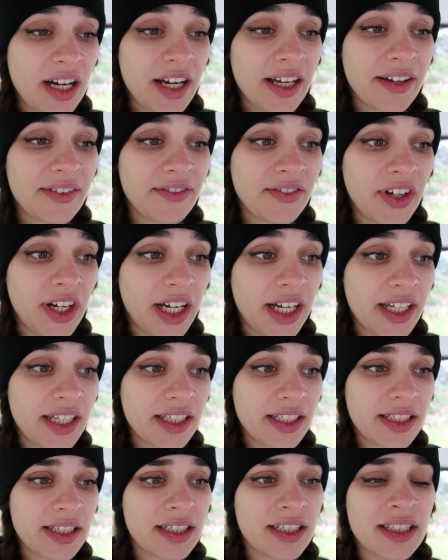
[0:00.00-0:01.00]
can
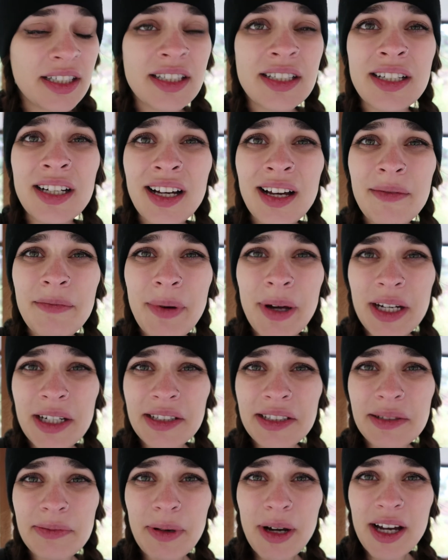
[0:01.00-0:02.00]
find a
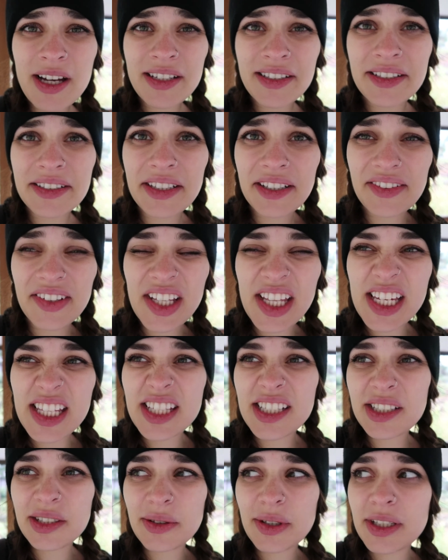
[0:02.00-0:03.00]
better spot, because I feel
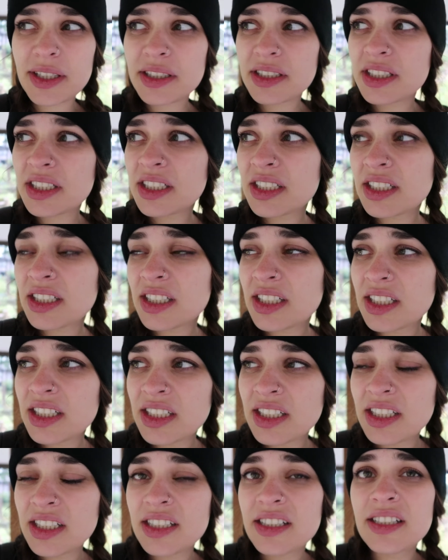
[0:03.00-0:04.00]
like this one,
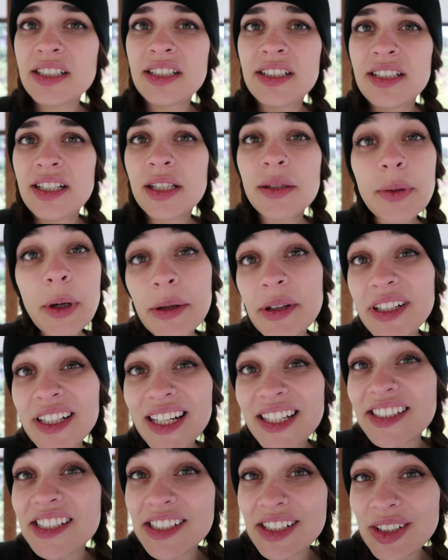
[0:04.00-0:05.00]
it's probably
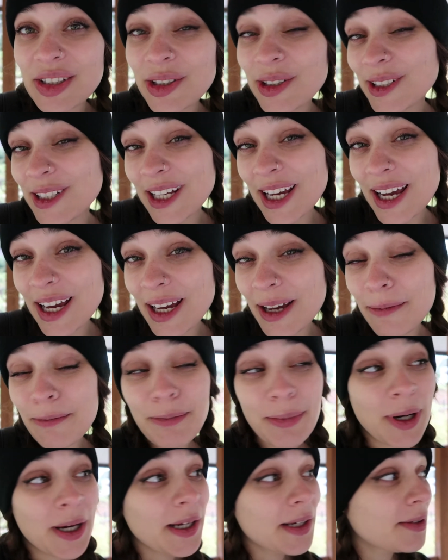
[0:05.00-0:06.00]
nice on a good day,
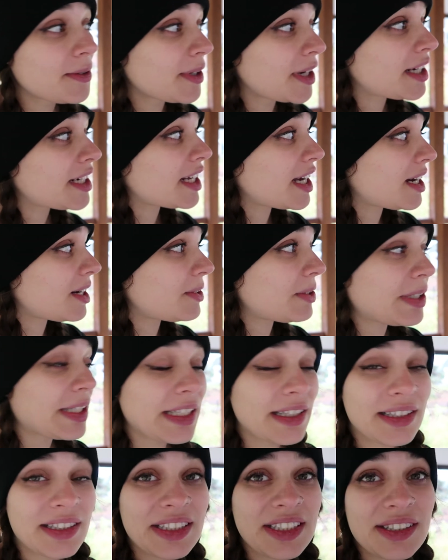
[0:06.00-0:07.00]
but right now
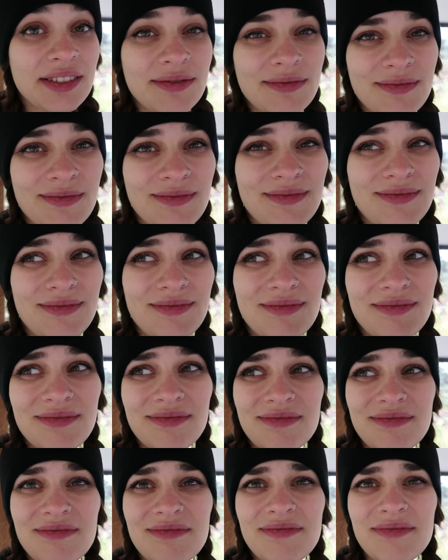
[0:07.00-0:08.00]
it's
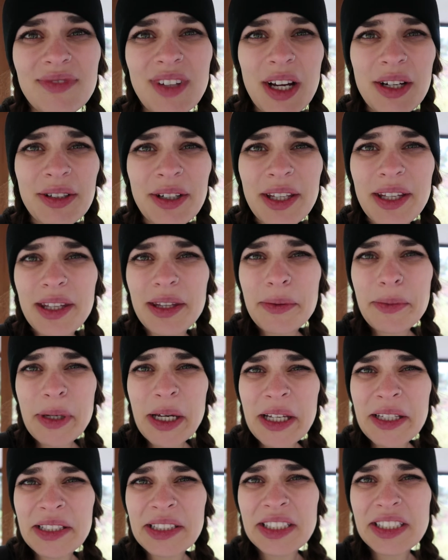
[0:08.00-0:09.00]
not really the
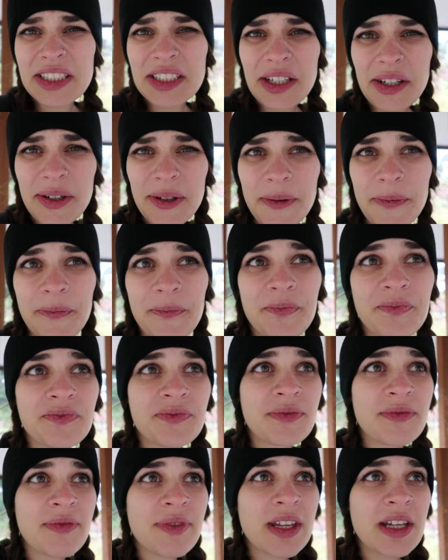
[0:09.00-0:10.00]
best, so
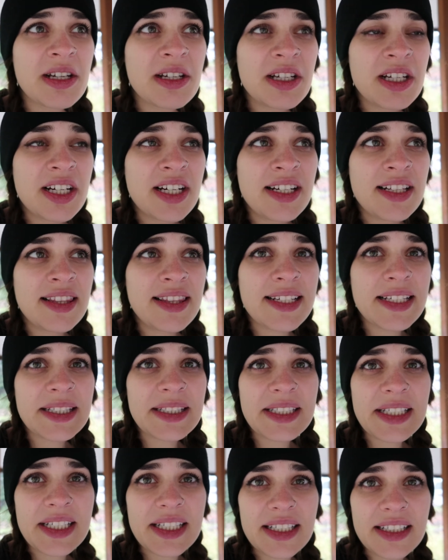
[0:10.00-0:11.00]

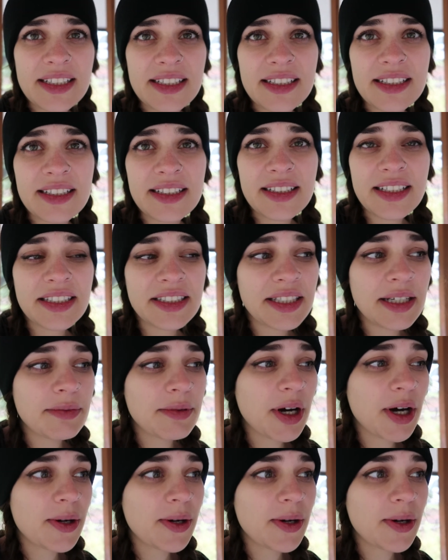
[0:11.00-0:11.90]
let's keep